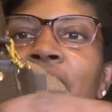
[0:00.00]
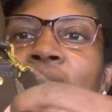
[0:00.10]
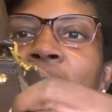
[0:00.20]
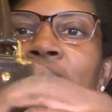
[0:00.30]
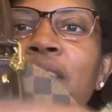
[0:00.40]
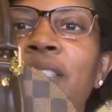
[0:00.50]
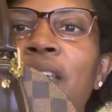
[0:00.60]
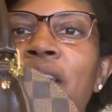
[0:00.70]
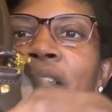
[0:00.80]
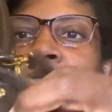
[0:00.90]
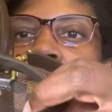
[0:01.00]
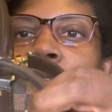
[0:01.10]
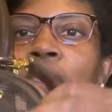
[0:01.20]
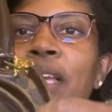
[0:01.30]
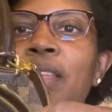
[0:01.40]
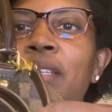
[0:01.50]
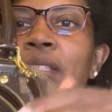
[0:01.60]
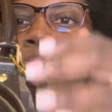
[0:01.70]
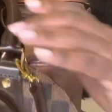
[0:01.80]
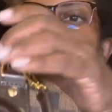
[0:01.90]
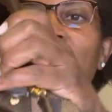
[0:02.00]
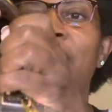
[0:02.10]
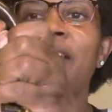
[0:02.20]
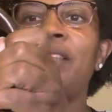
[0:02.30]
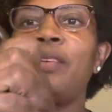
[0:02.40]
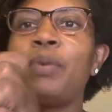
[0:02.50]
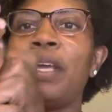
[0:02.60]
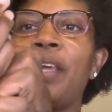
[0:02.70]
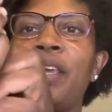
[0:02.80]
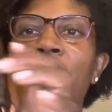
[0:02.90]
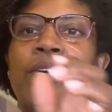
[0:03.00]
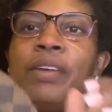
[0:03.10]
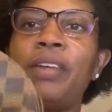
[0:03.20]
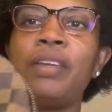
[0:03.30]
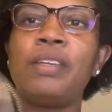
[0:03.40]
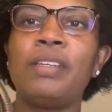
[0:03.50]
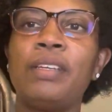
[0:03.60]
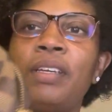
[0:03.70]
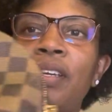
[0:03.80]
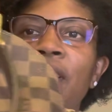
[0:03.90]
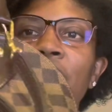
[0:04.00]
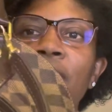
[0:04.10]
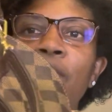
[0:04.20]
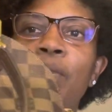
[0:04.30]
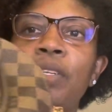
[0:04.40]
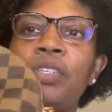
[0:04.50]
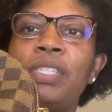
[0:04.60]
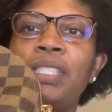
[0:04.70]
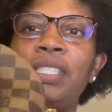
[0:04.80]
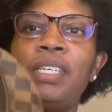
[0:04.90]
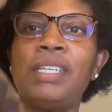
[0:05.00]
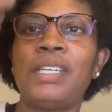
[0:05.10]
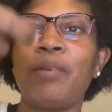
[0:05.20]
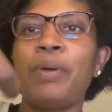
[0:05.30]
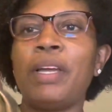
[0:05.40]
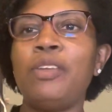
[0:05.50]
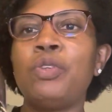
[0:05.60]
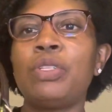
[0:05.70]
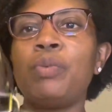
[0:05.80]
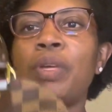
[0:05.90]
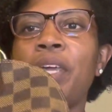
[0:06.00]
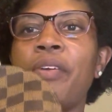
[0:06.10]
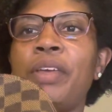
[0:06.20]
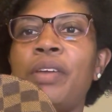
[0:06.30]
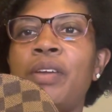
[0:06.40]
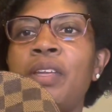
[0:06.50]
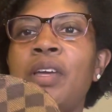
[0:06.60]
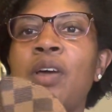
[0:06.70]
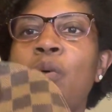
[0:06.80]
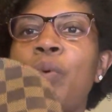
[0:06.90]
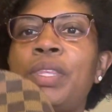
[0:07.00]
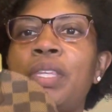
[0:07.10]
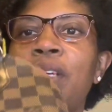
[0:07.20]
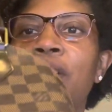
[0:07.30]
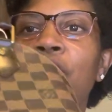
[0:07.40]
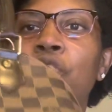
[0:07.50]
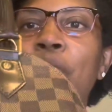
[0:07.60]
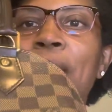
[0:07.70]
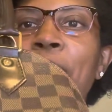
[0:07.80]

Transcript: let this stay curled like this on the side. And then when I carry it, you can just see it. I usually will carry it with the strap